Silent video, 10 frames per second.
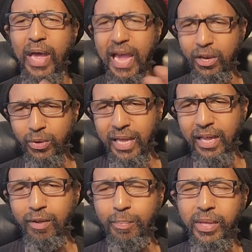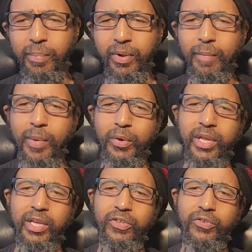to educate the people
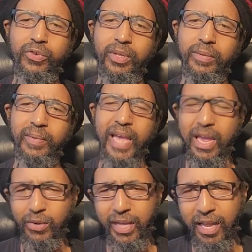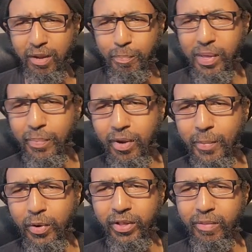about the history, educate the people
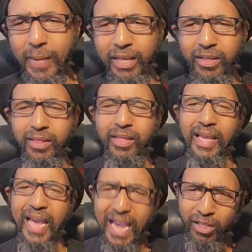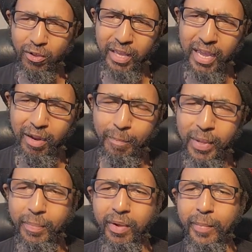about His Majesty, educate the
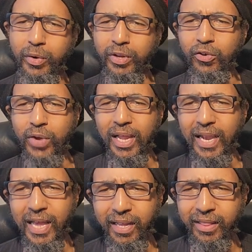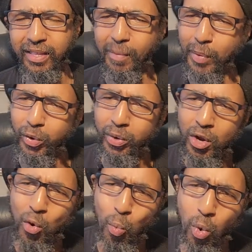people about the great legacy, about
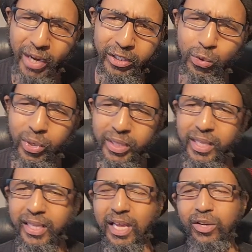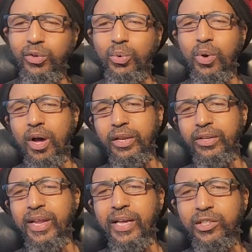what unity can do
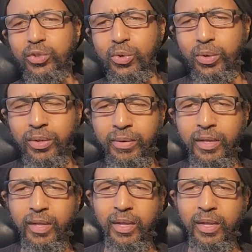under that throne,